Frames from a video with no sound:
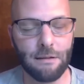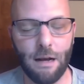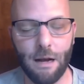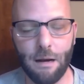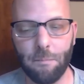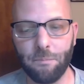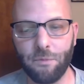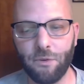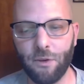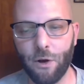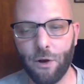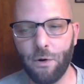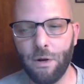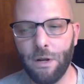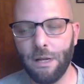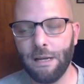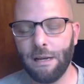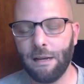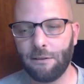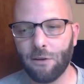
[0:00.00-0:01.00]
Um, so
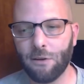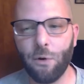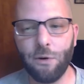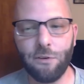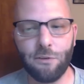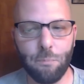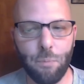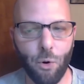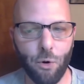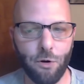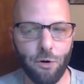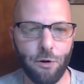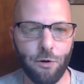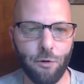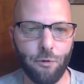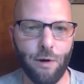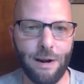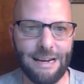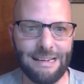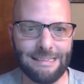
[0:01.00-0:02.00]
it's always important
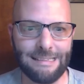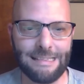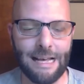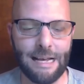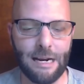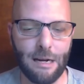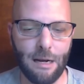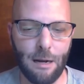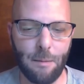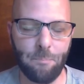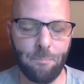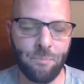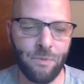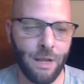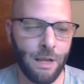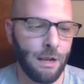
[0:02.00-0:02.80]
to raise that up.